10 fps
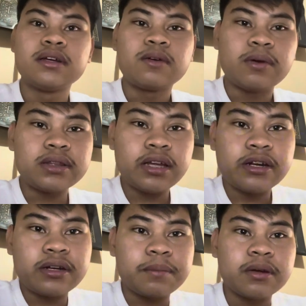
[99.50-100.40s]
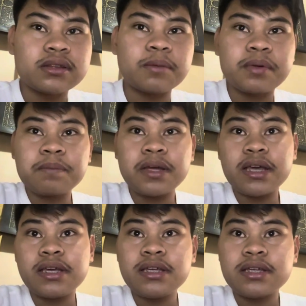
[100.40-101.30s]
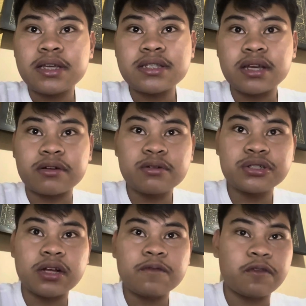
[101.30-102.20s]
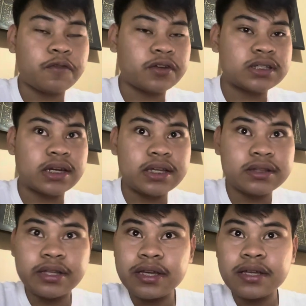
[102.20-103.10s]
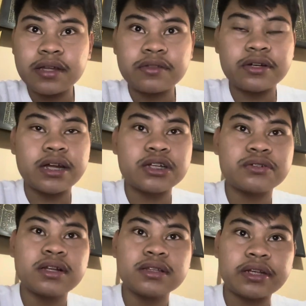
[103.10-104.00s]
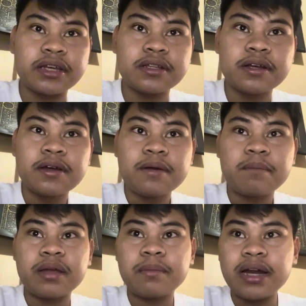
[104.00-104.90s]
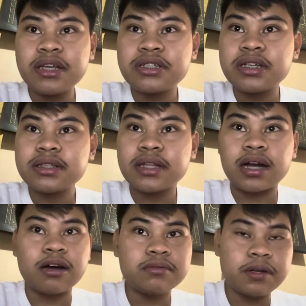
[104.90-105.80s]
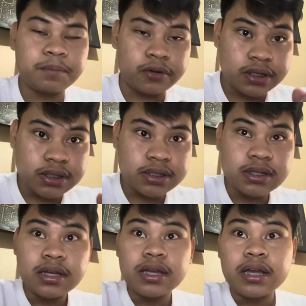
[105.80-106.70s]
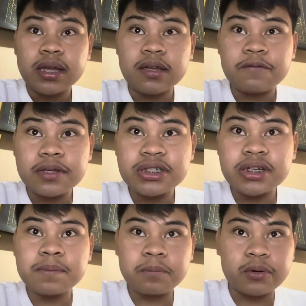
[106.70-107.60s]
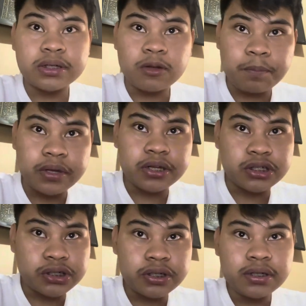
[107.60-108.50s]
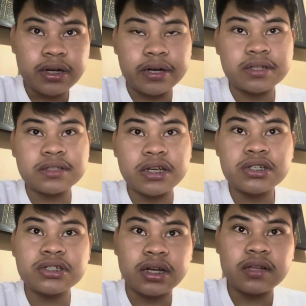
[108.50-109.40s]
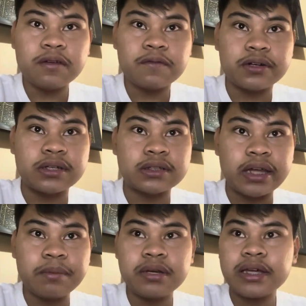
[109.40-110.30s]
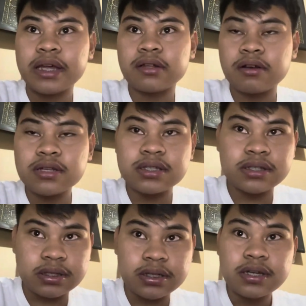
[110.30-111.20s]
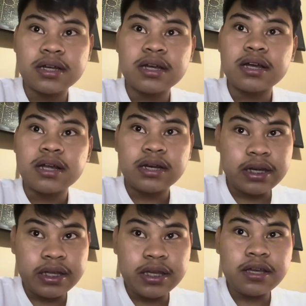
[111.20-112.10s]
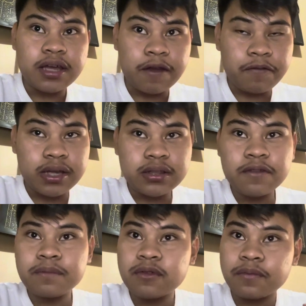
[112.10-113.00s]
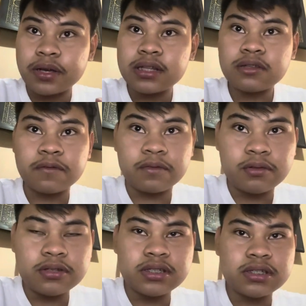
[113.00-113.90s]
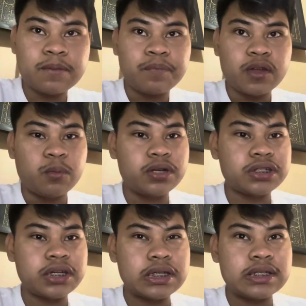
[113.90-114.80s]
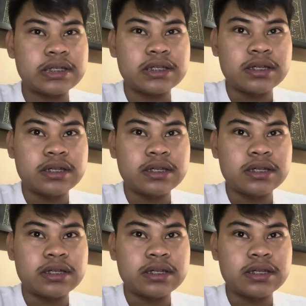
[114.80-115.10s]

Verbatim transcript: What I learned about the PPA is a crucial for facilitating international trade by managing the country ports. Efficient port operation are essential for the timely and costly effective movement of goods, which is